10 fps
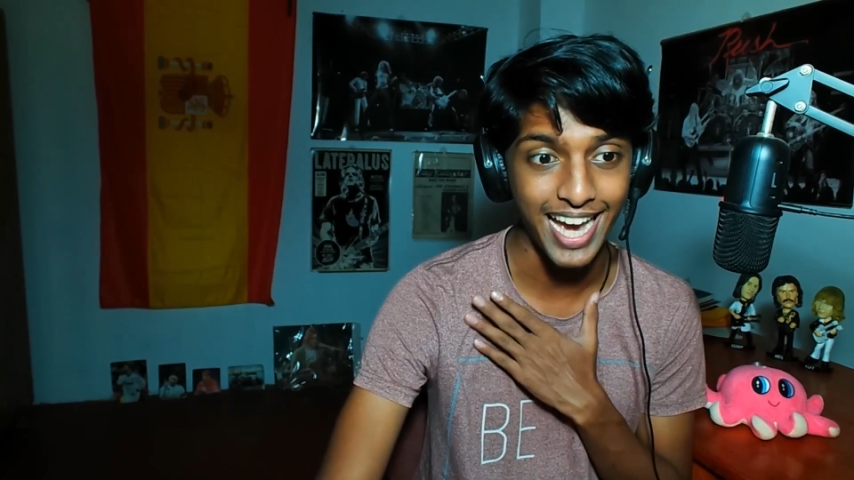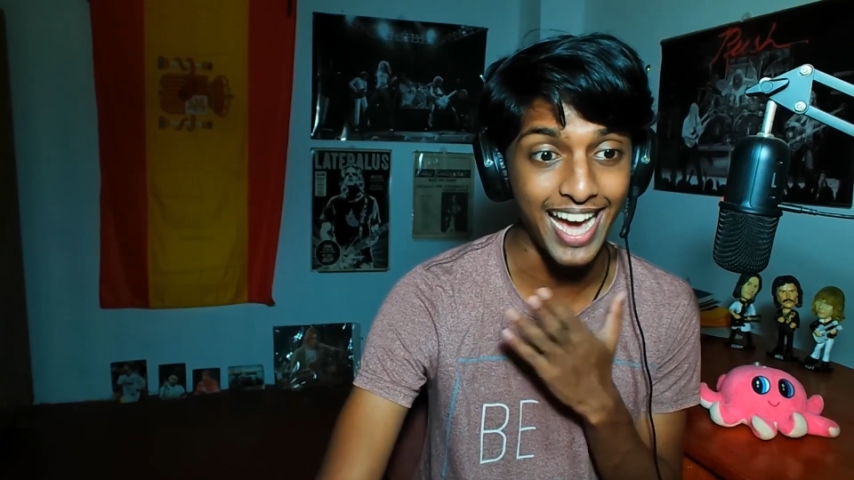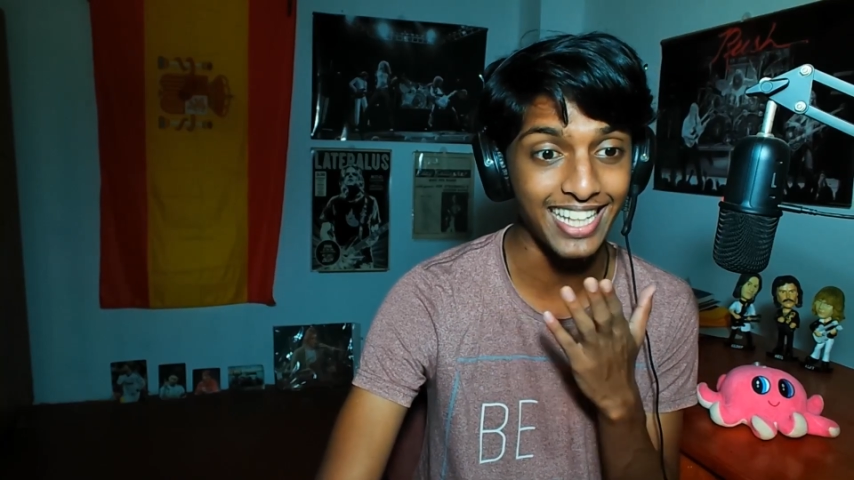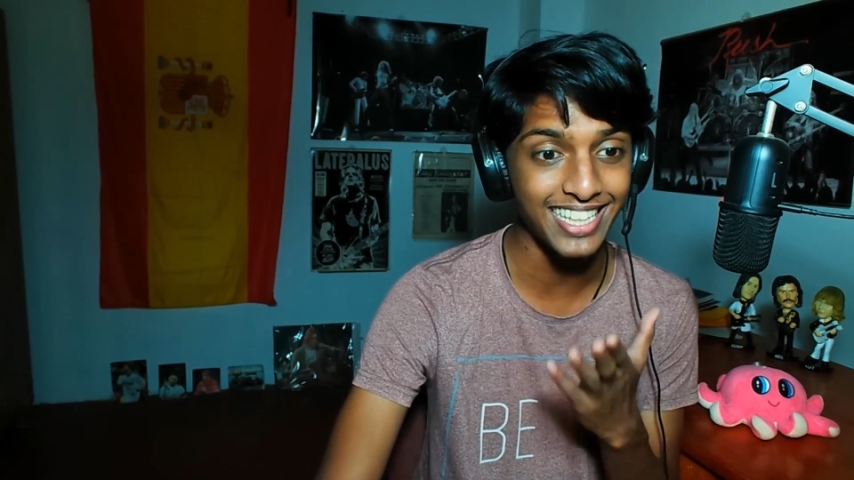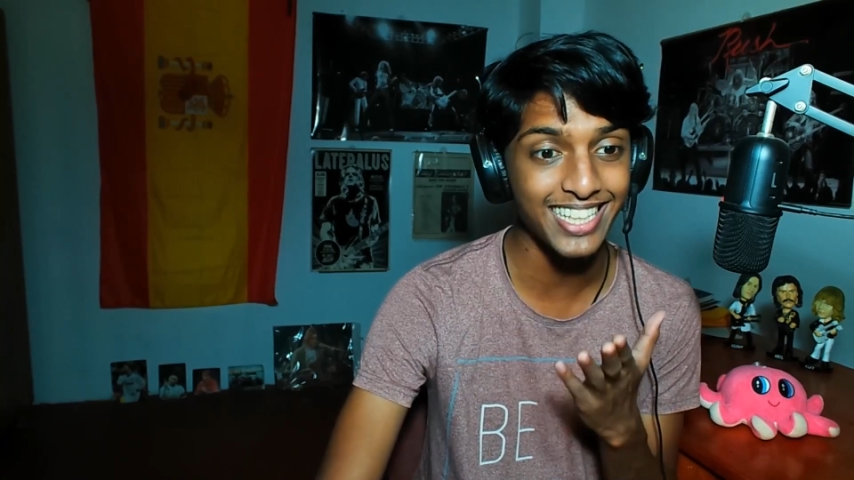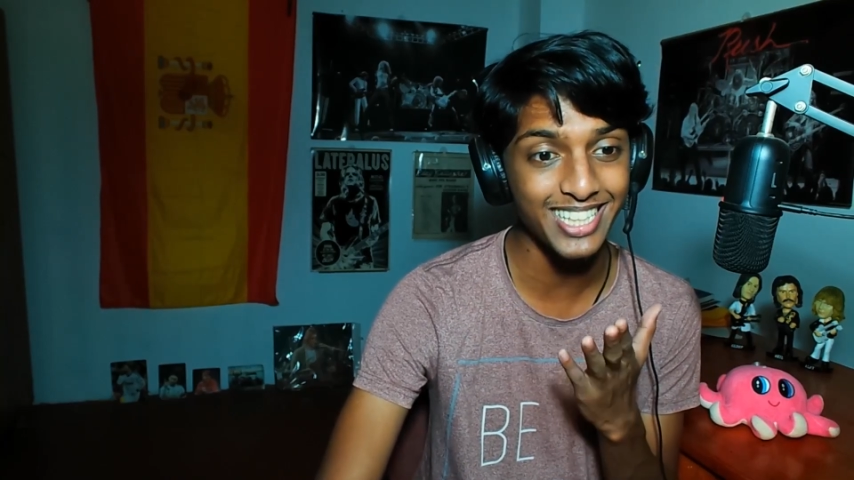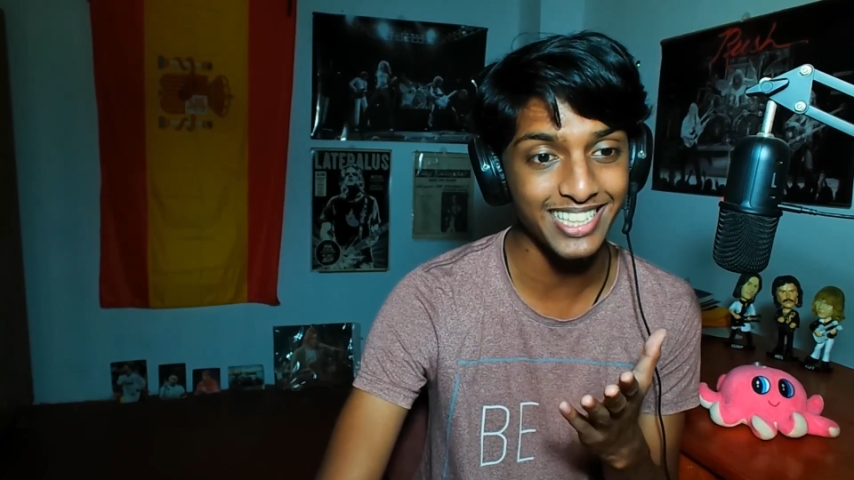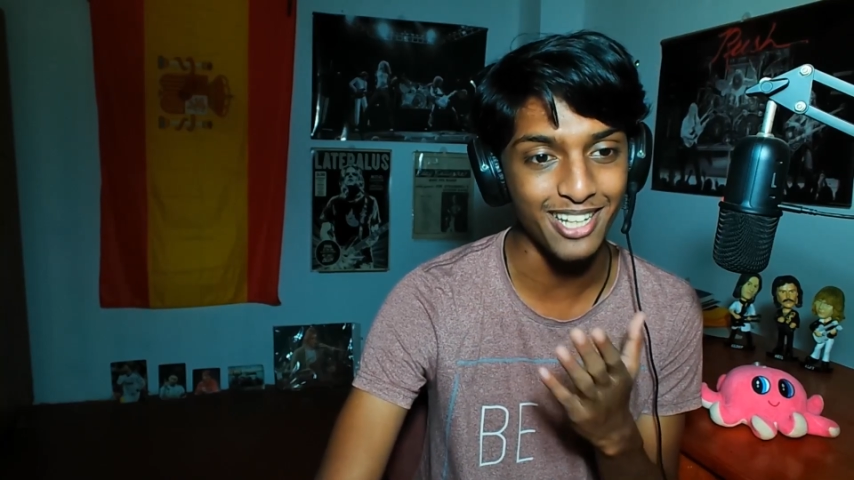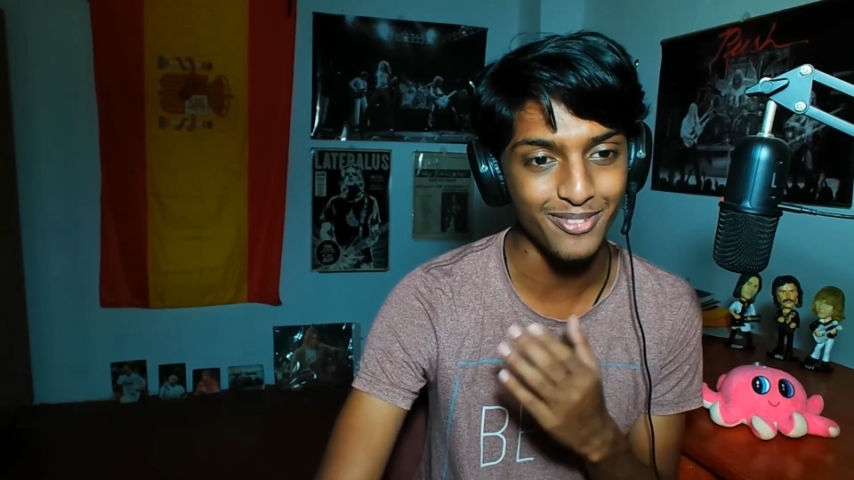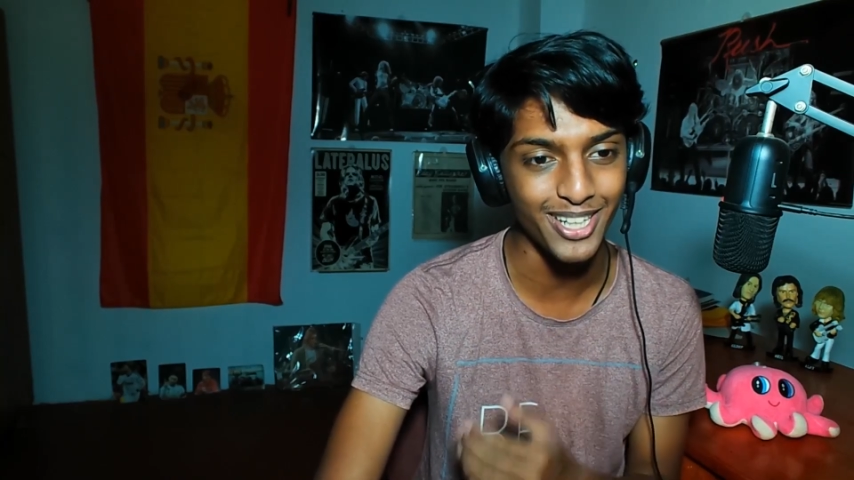and learning
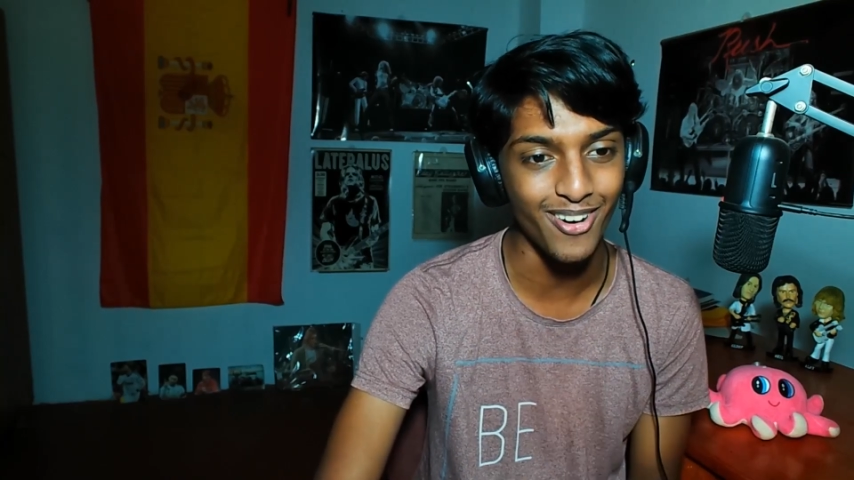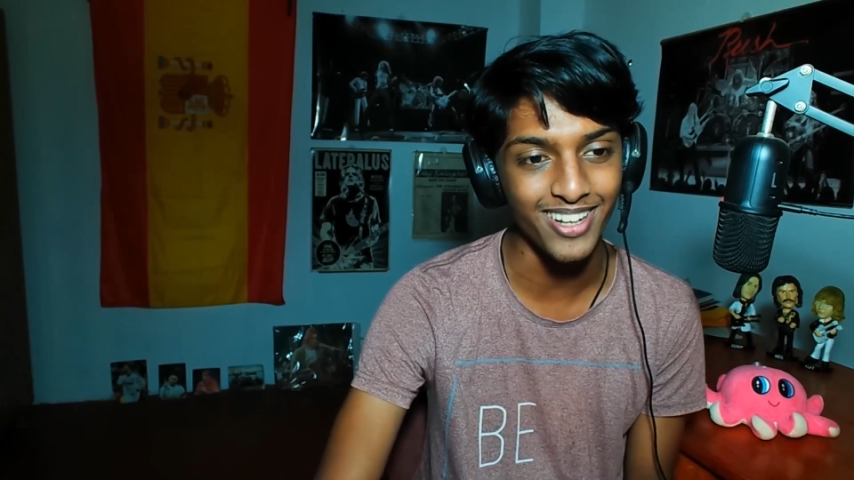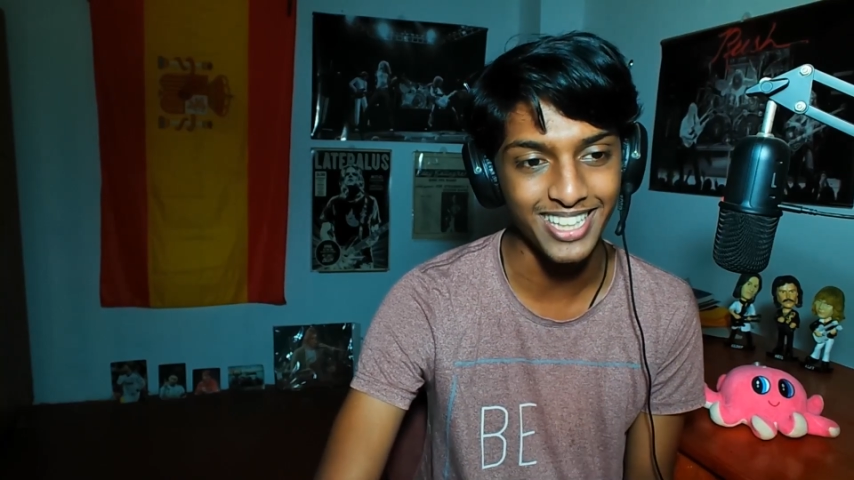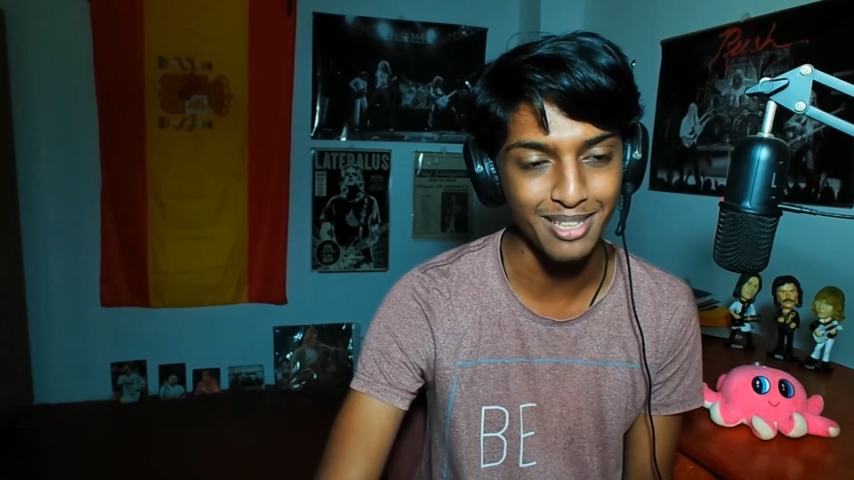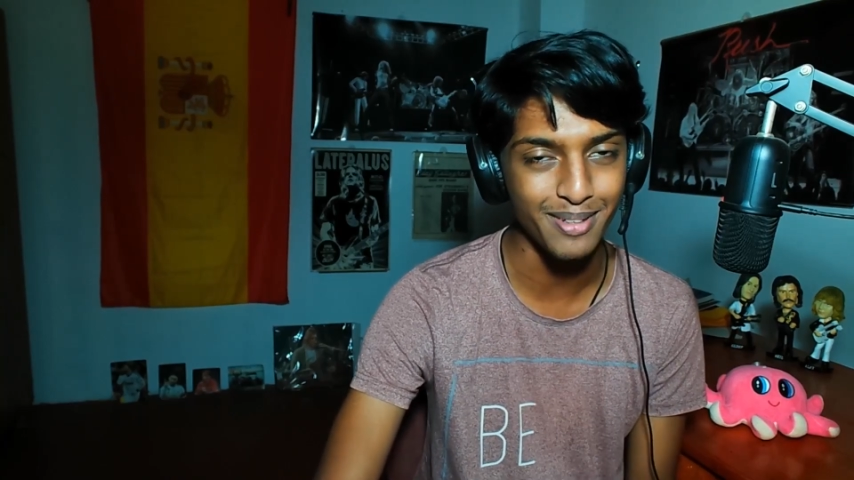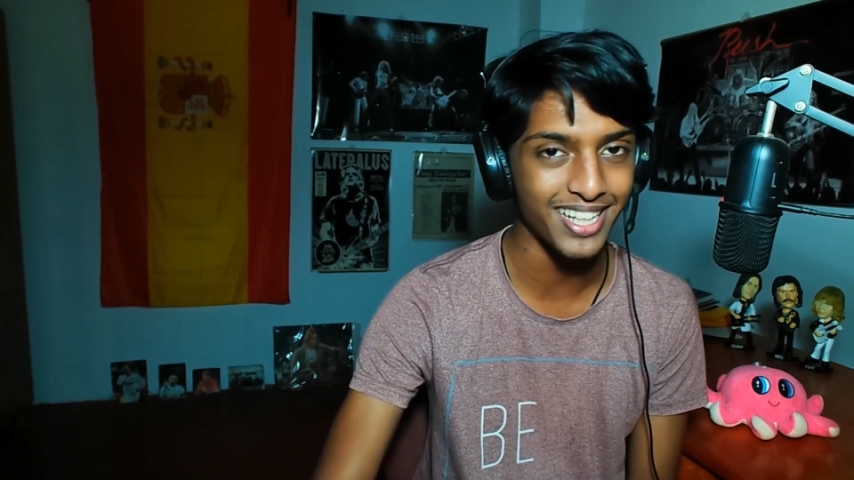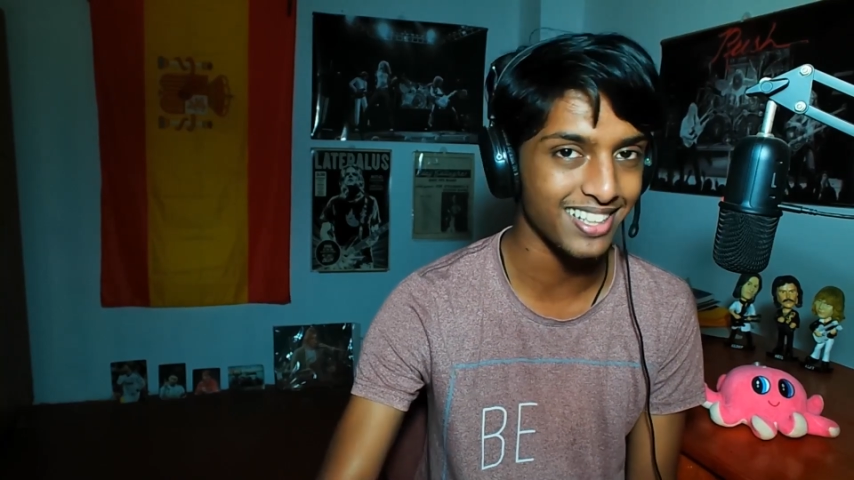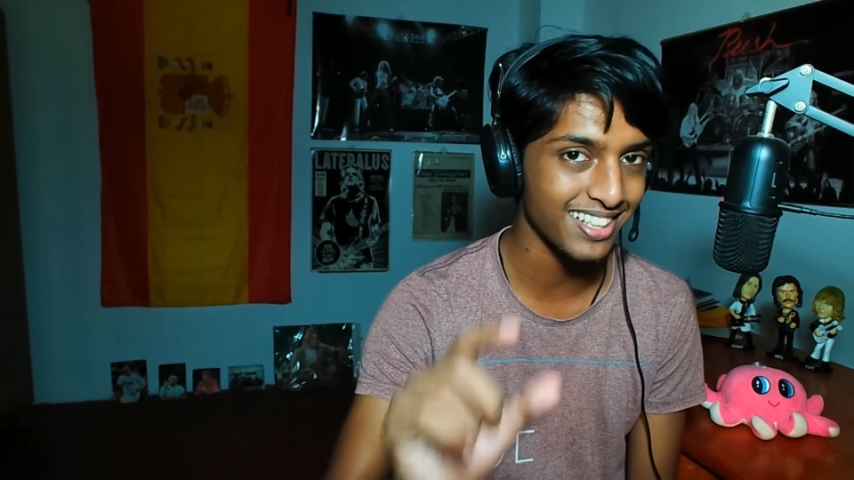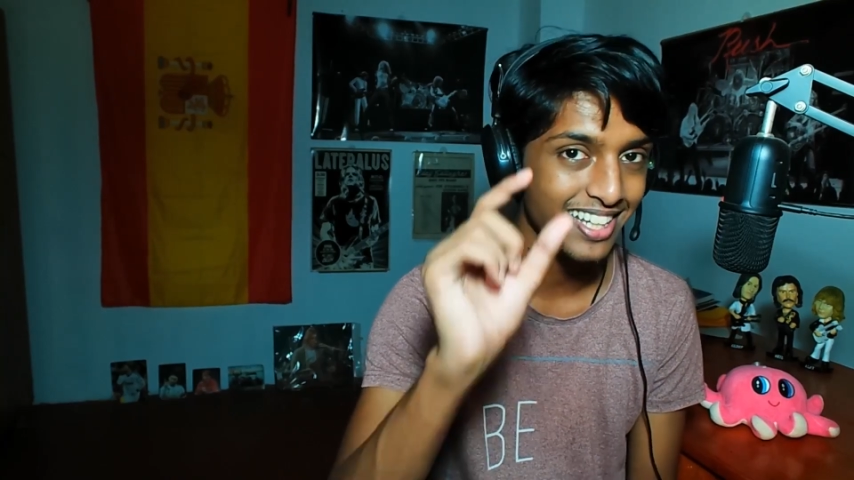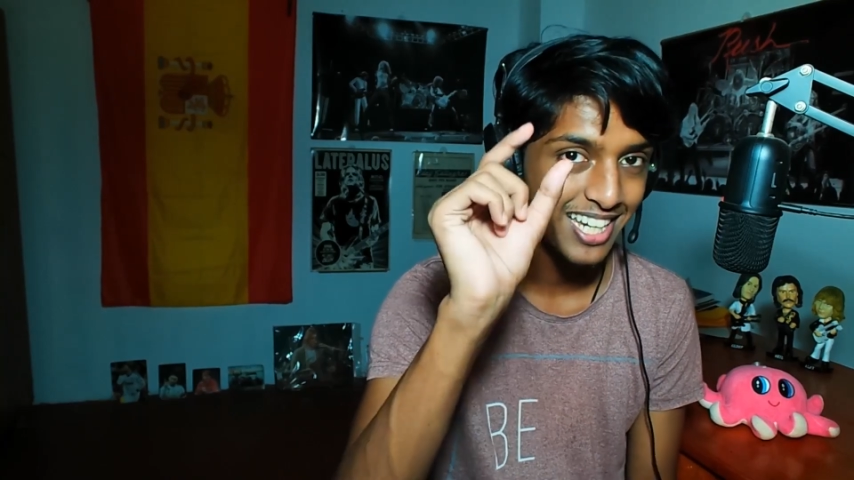that we are only
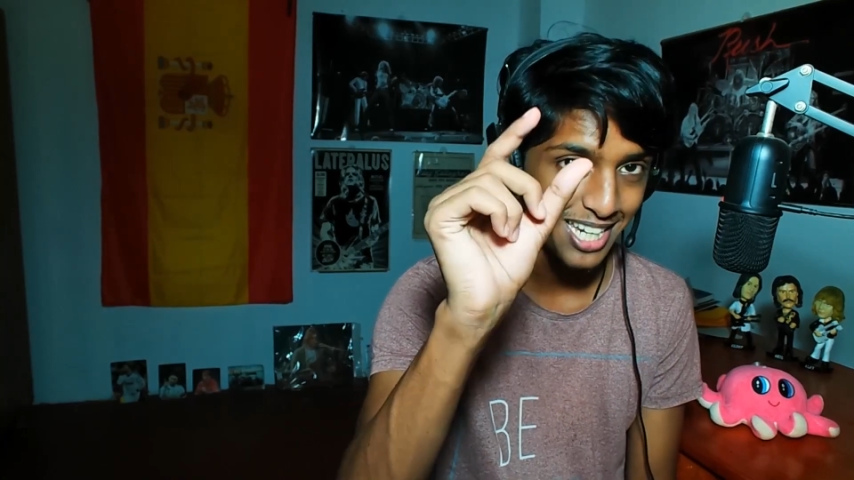immortal,